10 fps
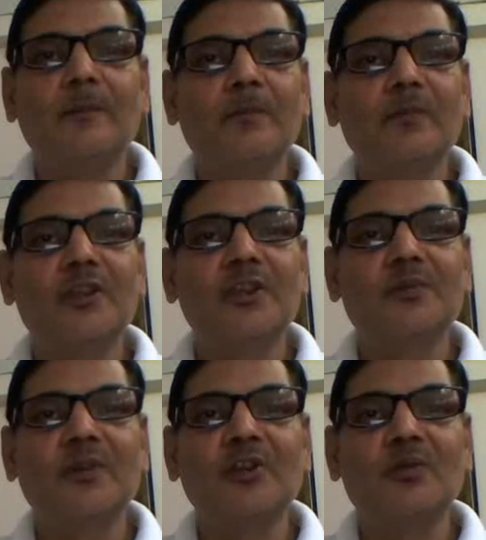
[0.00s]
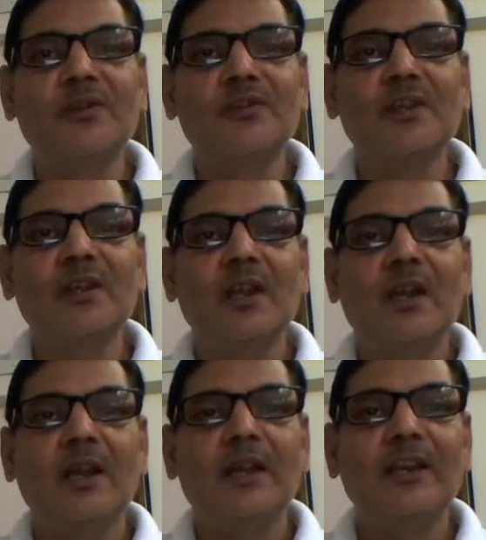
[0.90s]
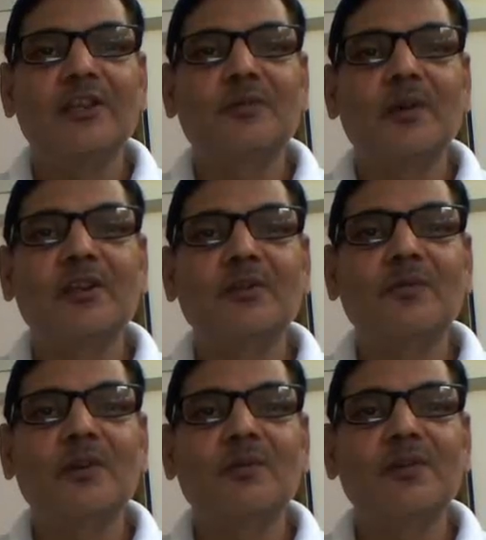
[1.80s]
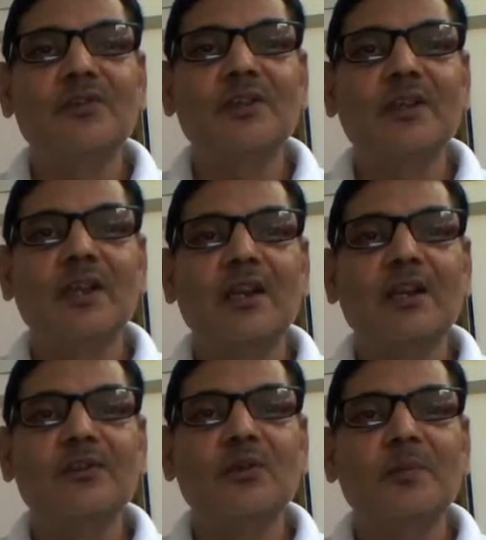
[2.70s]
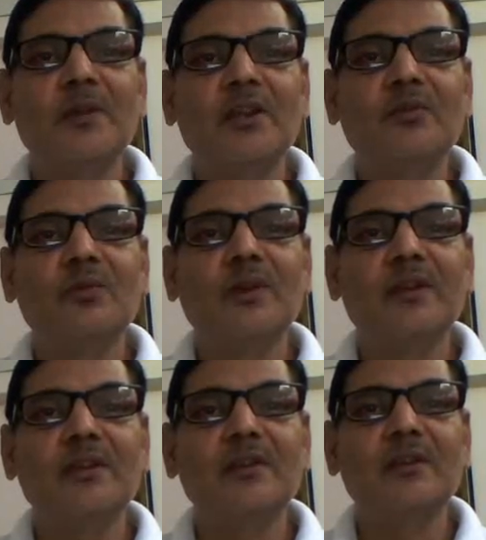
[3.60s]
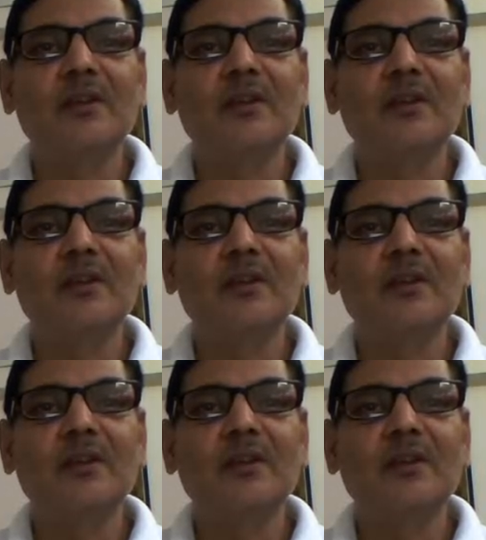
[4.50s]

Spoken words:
this frequency, and expected frequency can also be calculated